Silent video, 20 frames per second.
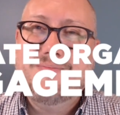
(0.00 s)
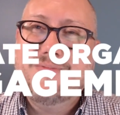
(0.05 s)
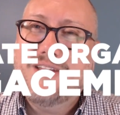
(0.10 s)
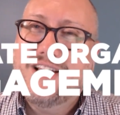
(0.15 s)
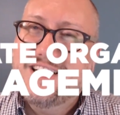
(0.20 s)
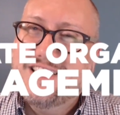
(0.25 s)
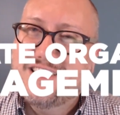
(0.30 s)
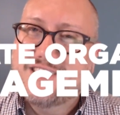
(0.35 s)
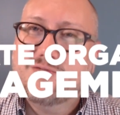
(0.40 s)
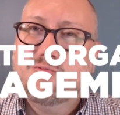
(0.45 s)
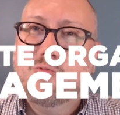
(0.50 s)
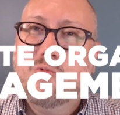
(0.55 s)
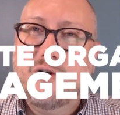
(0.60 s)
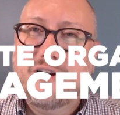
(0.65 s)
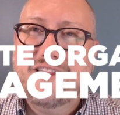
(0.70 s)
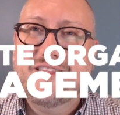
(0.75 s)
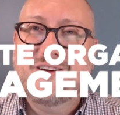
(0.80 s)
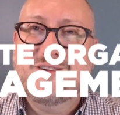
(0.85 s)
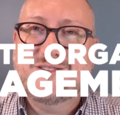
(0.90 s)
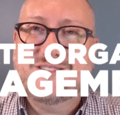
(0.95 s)
It's just one
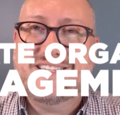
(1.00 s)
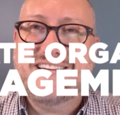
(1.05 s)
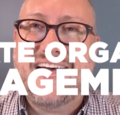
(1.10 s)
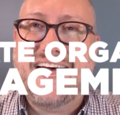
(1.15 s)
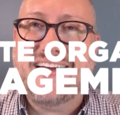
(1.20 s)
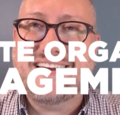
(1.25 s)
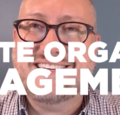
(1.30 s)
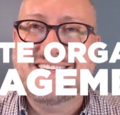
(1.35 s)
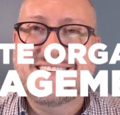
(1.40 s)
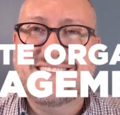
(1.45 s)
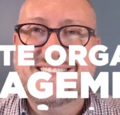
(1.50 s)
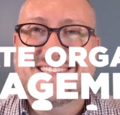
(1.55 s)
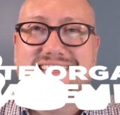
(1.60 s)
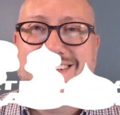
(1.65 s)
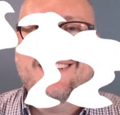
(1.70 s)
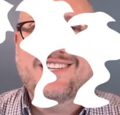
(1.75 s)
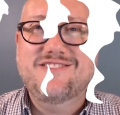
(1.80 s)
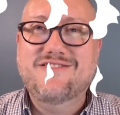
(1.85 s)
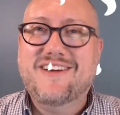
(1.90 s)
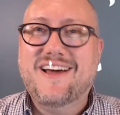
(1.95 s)
of those tactics that
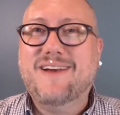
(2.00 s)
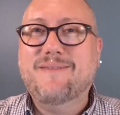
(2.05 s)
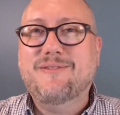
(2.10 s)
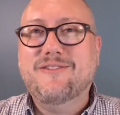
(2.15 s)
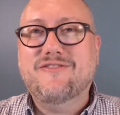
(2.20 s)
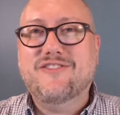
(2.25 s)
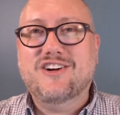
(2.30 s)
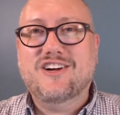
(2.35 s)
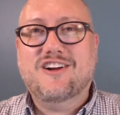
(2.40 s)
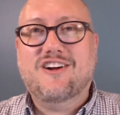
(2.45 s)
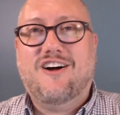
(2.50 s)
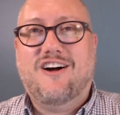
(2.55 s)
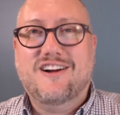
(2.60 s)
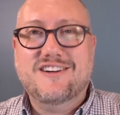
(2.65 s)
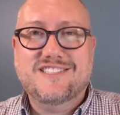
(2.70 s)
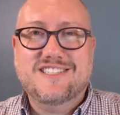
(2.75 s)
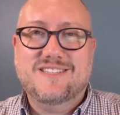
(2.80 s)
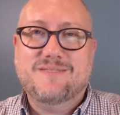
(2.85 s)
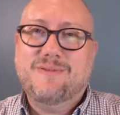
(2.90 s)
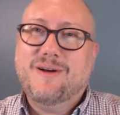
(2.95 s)
you've got to be very
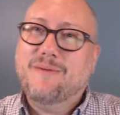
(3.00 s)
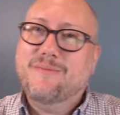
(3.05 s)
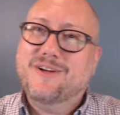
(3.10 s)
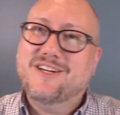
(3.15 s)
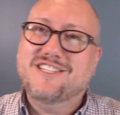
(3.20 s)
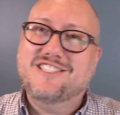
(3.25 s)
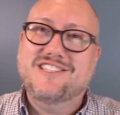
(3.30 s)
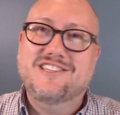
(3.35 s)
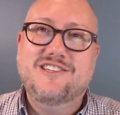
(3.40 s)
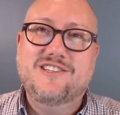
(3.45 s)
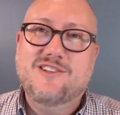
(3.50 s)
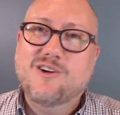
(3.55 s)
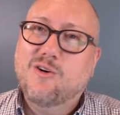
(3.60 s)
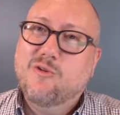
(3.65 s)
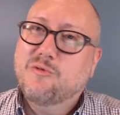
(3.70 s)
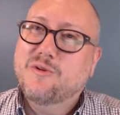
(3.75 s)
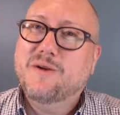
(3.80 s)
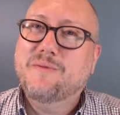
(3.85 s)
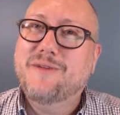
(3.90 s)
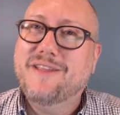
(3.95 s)
cautious about because you
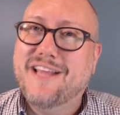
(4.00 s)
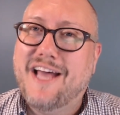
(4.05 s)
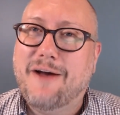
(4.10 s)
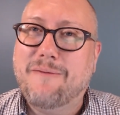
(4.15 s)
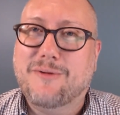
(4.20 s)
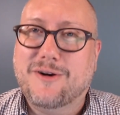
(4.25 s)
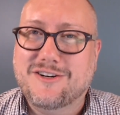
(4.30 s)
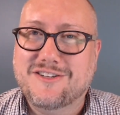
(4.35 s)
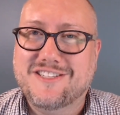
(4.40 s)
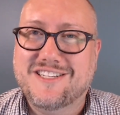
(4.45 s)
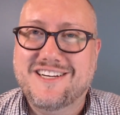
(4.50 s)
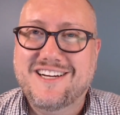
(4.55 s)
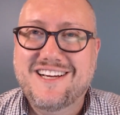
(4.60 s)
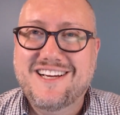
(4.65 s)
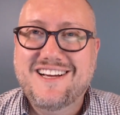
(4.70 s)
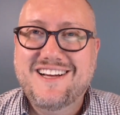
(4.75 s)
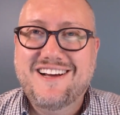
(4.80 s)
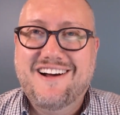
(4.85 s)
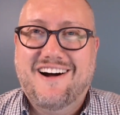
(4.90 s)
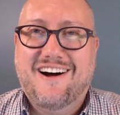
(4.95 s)
don't want to be that person
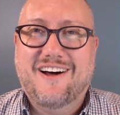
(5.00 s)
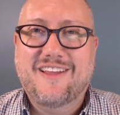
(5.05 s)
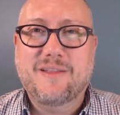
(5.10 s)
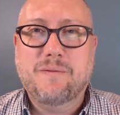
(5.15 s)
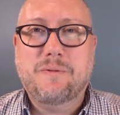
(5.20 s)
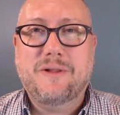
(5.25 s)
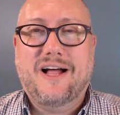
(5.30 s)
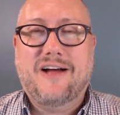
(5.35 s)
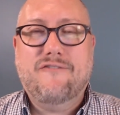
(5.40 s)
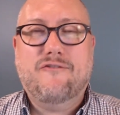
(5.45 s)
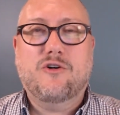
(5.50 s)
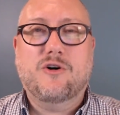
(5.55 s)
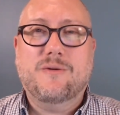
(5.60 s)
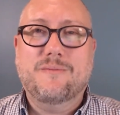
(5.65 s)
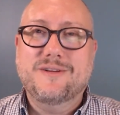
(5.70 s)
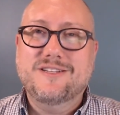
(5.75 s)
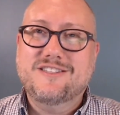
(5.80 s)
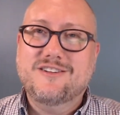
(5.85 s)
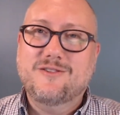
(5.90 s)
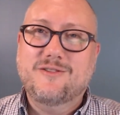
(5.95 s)
on the platform.
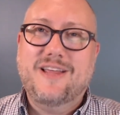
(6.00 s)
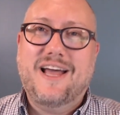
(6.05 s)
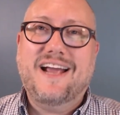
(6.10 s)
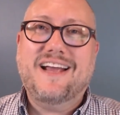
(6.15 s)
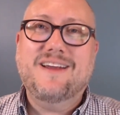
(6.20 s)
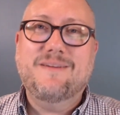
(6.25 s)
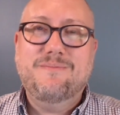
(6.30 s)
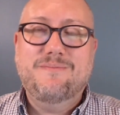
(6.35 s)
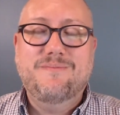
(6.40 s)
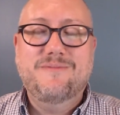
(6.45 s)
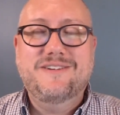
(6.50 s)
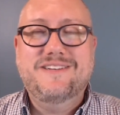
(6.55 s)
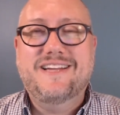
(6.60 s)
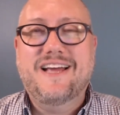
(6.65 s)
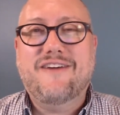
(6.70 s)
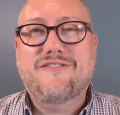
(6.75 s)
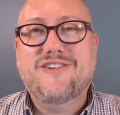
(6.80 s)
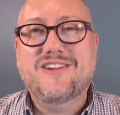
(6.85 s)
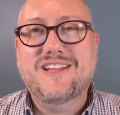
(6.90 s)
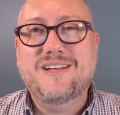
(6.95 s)
And so that can
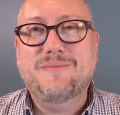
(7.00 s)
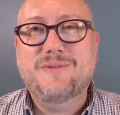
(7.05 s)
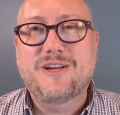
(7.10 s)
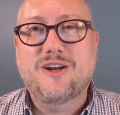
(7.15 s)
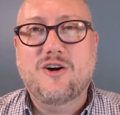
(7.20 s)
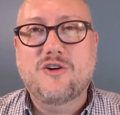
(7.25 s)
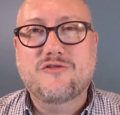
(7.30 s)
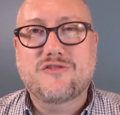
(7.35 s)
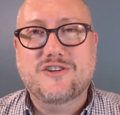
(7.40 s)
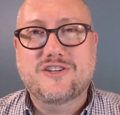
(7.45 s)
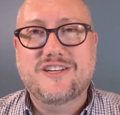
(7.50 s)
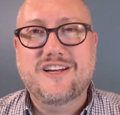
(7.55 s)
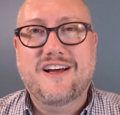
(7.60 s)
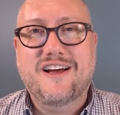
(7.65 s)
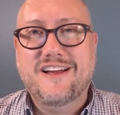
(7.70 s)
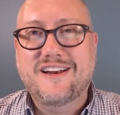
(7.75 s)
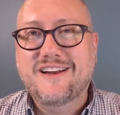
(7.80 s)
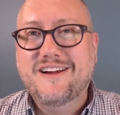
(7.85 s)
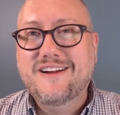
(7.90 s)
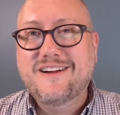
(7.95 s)
definitely be
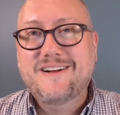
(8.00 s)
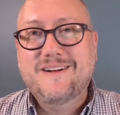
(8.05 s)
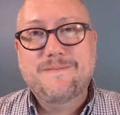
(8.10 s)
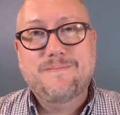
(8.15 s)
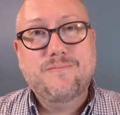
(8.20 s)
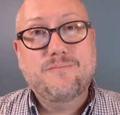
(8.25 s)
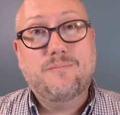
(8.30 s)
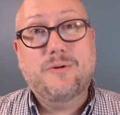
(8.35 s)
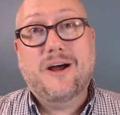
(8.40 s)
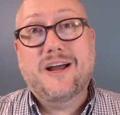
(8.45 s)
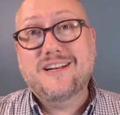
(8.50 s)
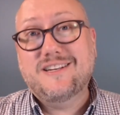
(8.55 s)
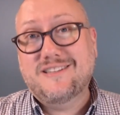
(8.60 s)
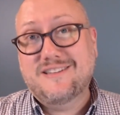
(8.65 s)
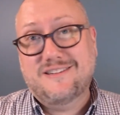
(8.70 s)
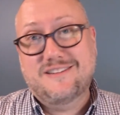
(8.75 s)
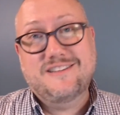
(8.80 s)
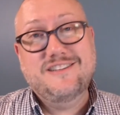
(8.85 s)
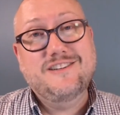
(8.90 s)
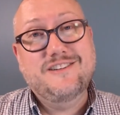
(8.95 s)
overdone, but
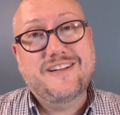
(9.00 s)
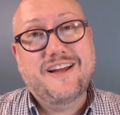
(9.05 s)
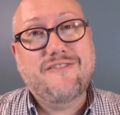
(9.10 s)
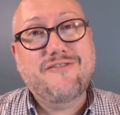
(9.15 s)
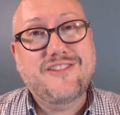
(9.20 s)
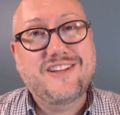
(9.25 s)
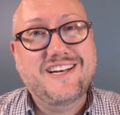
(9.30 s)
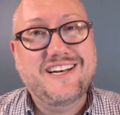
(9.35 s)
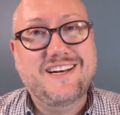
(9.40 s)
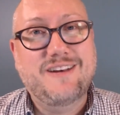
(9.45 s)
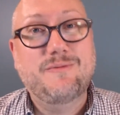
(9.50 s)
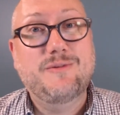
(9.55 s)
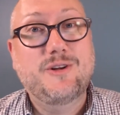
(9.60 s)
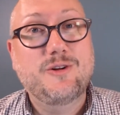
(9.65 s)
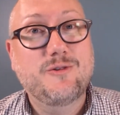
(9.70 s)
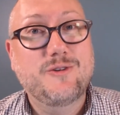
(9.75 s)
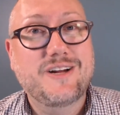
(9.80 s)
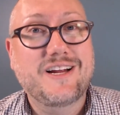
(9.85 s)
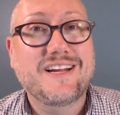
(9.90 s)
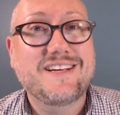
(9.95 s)
you definitely need to be
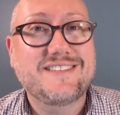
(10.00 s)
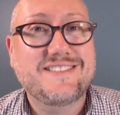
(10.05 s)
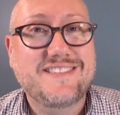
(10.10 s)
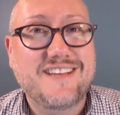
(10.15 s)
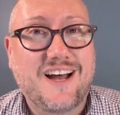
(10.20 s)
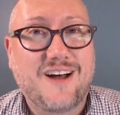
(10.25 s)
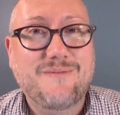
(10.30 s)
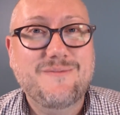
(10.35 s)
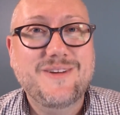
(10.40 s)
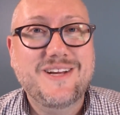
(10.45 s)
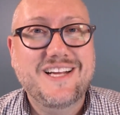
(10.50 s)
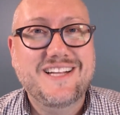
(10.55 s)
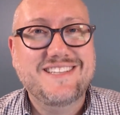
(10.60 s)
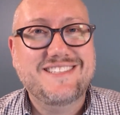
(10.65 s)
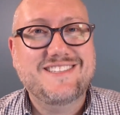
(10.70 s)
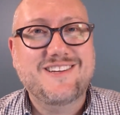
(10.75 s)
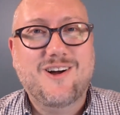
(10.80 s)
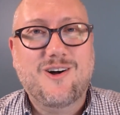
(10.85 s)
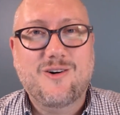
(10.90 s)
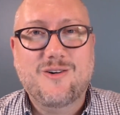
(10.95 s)
doing it some. And
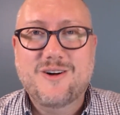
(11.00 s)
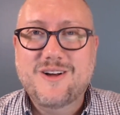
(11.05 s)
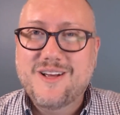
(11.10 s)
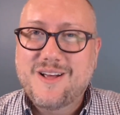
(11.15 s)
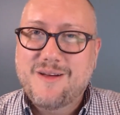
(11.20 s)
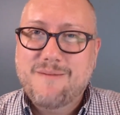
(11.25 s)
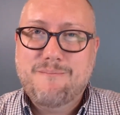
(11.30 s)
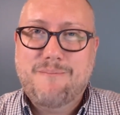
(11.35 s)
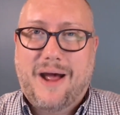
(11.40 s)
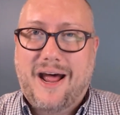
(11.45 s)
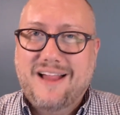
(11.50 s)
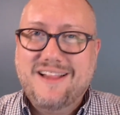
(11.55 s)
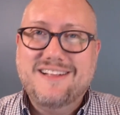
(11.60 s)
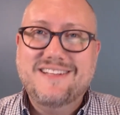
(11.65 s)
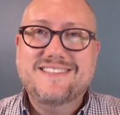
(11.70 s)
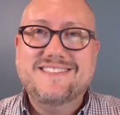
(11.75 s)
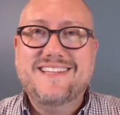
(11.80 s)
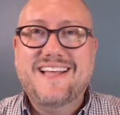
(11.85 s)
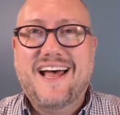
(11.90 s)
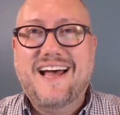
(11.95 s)
so
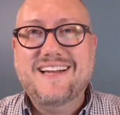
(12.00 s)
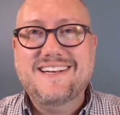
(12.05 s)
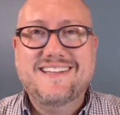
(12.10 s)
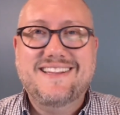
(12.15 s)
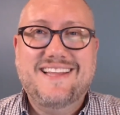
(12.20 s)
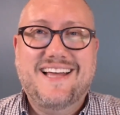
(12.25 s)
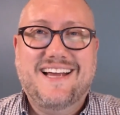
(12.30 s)
balance that